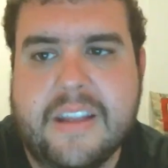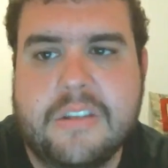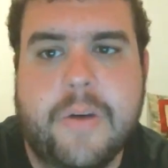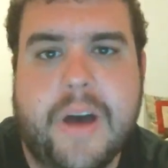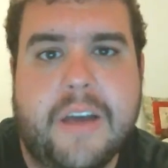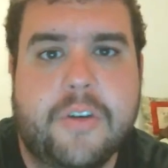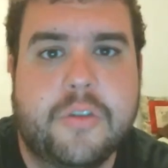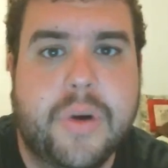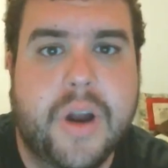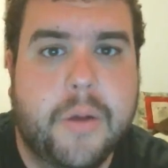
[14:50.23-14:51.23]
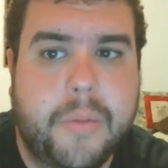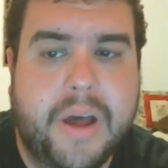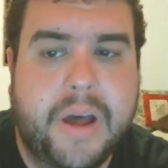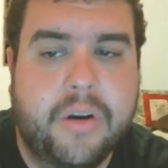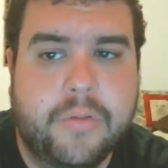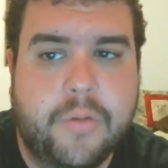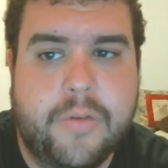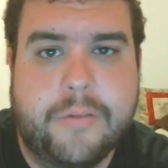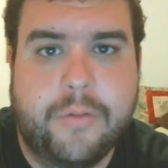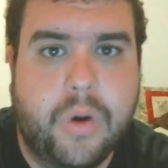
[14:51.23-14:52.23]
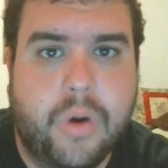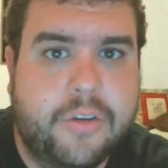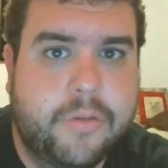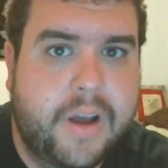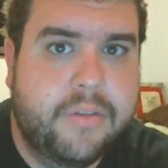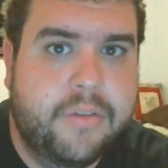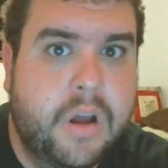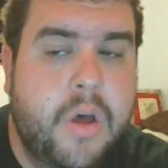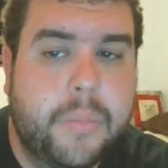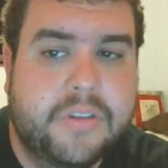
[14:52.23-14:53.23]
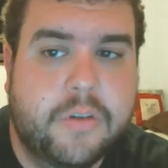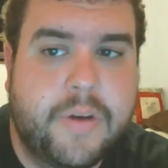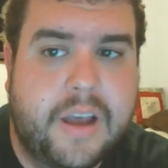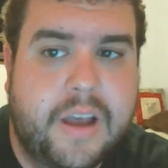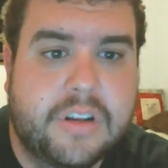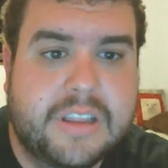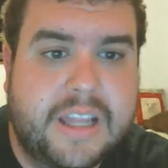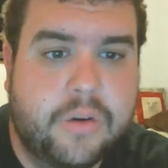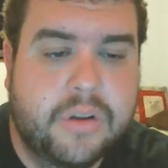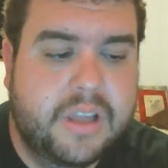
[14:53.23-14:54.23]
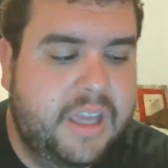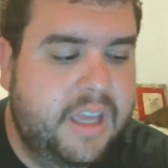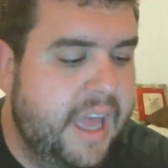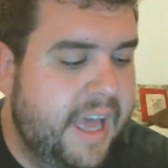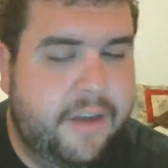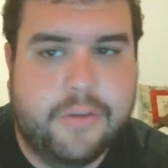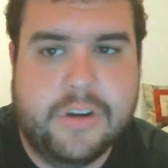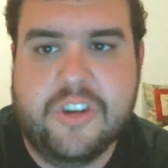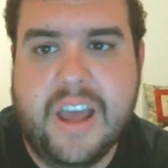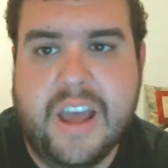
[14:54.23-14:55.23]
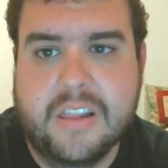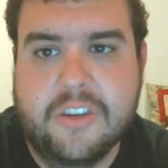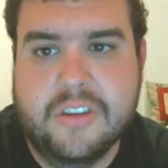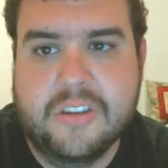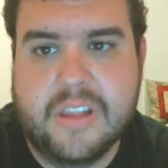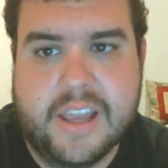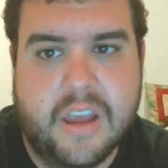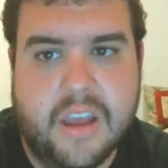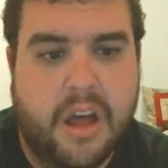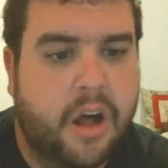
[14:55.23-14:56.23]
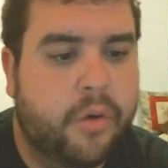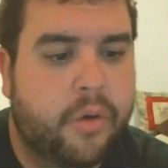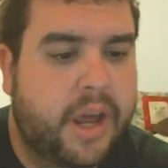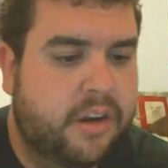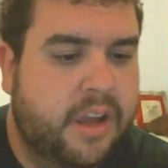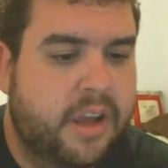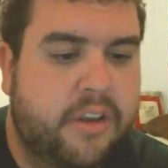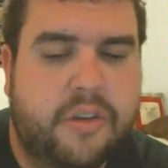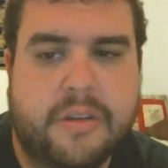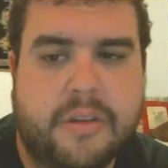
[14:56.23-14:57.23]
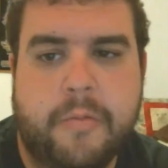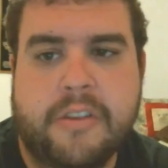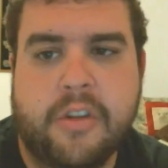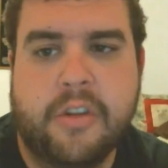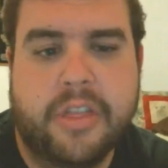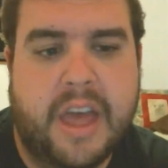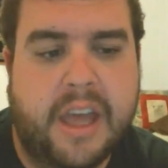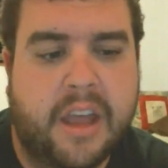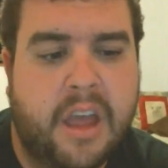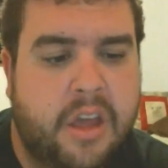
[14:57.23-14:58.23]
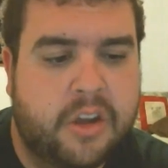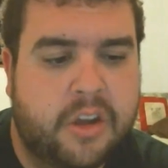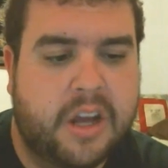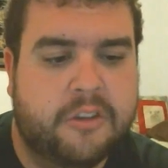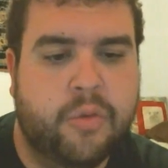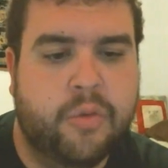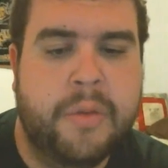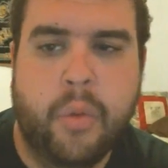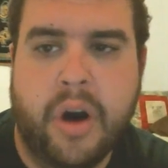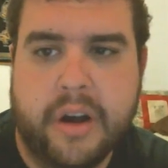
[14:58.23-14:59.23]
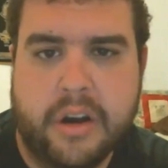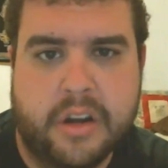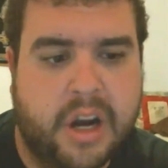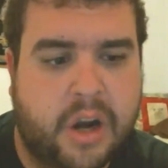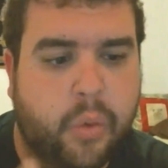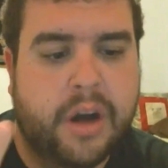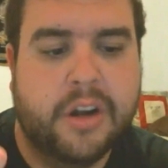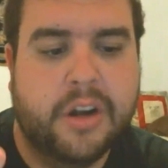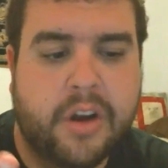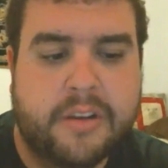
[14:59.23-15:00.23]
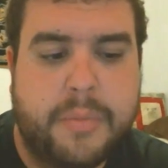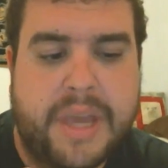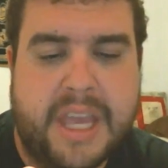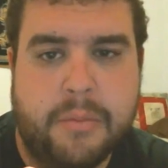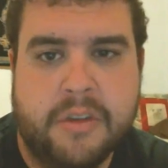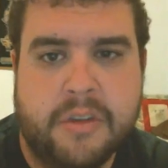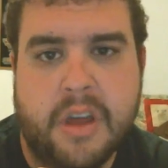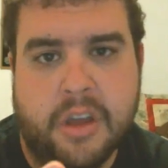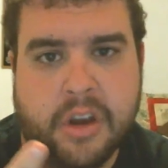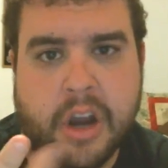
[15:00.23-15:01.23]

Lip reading: Survivor's problem. I don't know if you've ever watched Survivor, but Survivor, literally every challenge is like, all right, you're going to do some physical thing. You're going to swim in the water. You're going to walk across beams. You're going to